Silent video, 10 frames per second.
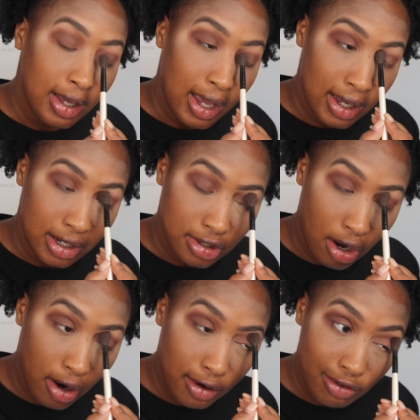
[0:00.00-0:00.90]
and it's
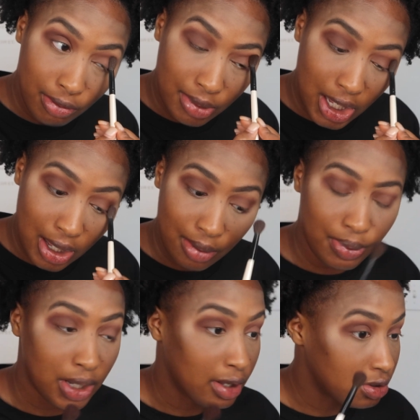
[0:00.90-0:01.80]
hard for me
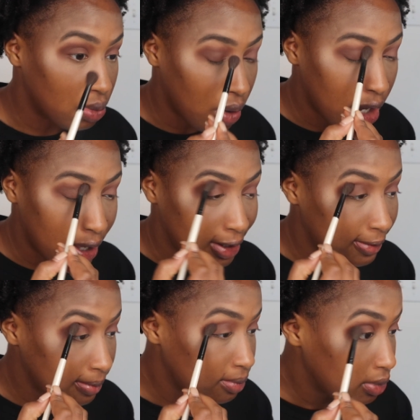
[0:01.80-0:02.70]
because,
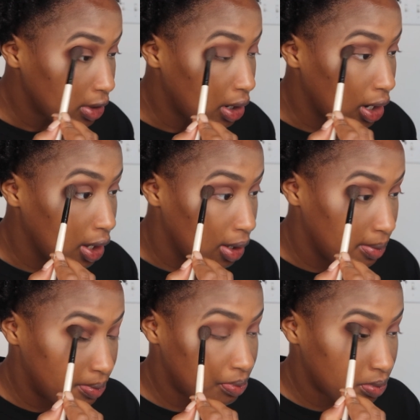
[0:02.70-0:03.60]
one,
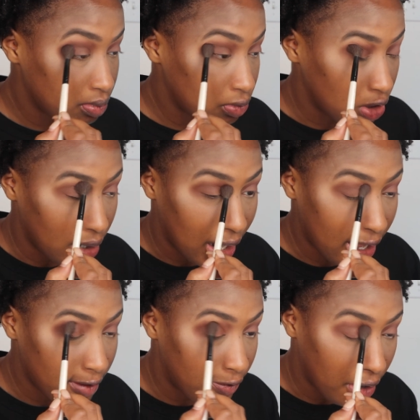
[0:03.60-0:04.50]
you know, I
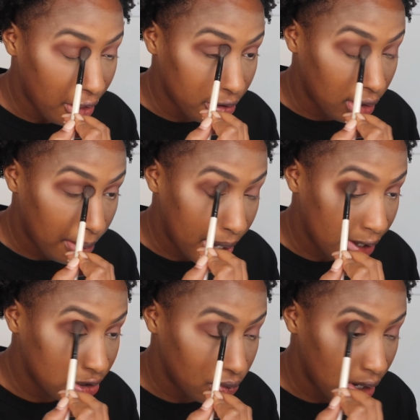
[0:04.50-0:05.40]
had a father that
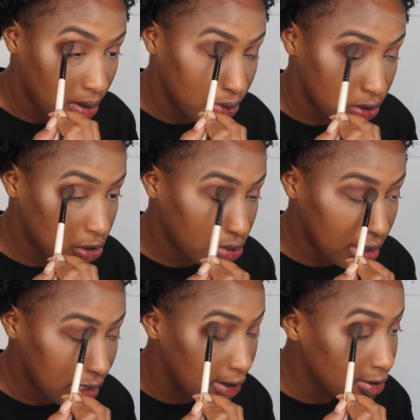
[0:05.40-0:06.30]
passed away almost
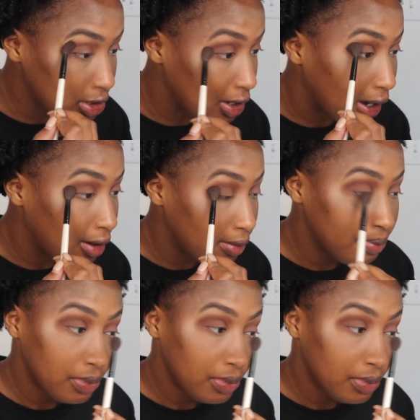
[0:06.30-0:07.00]
3 years now,